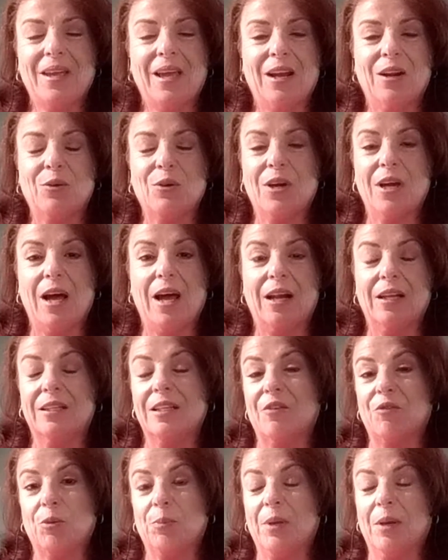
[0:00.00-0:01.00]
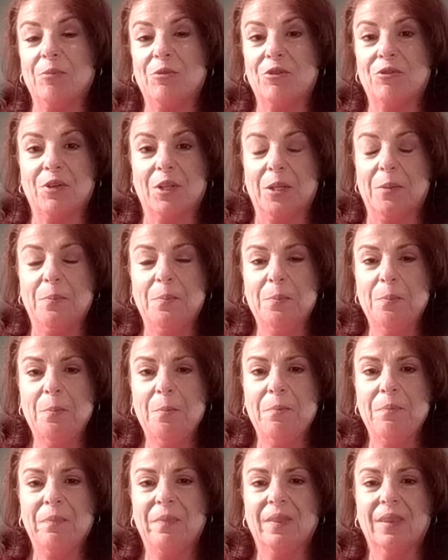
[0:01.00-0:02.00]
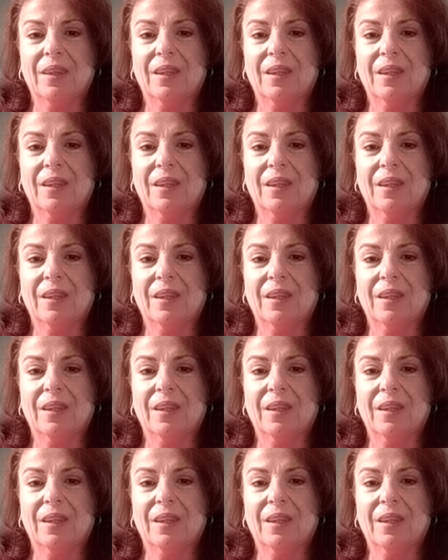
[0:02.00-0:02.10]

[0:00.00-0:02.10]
I'll never be able to fill them,